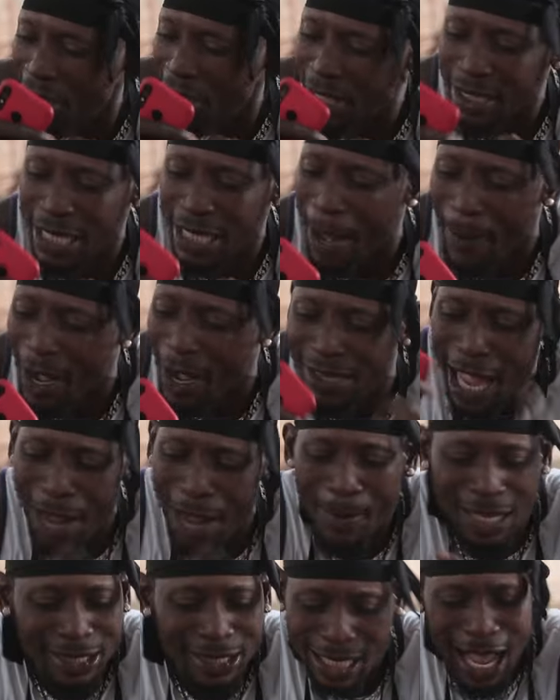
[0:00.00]
the reason about
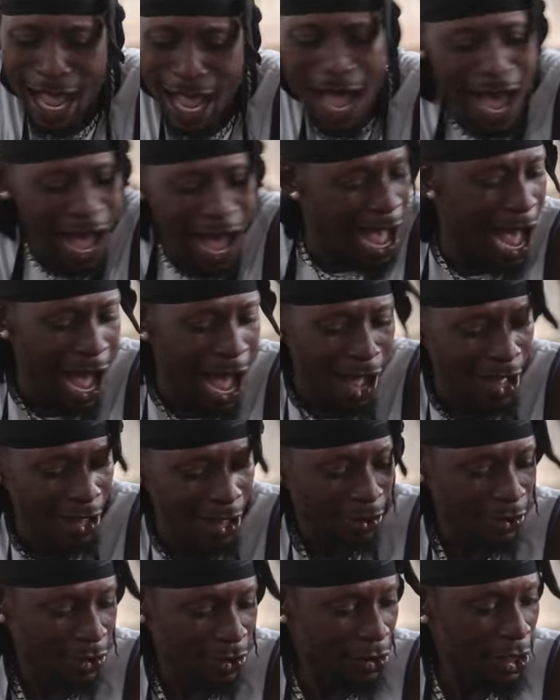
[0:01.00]
that matter.
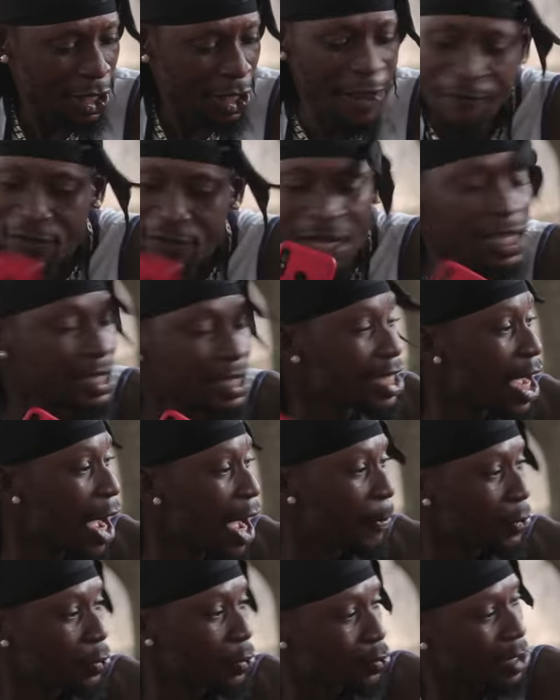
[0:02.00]
If anything
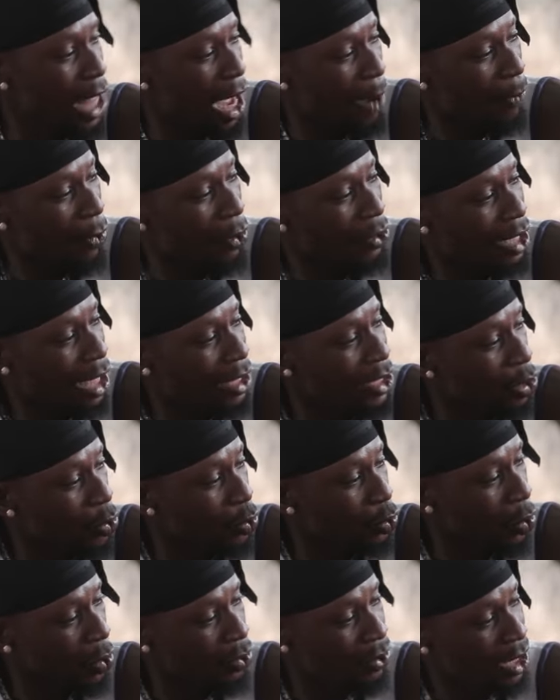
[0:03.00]
happened to that boy now, they
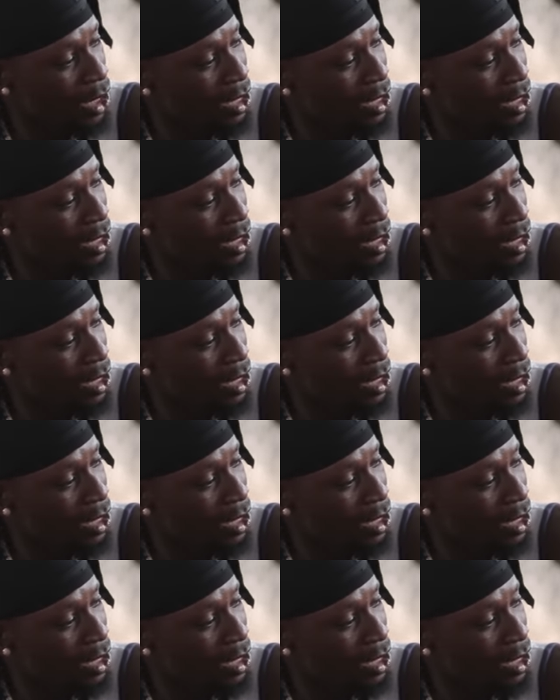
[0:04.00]
go talk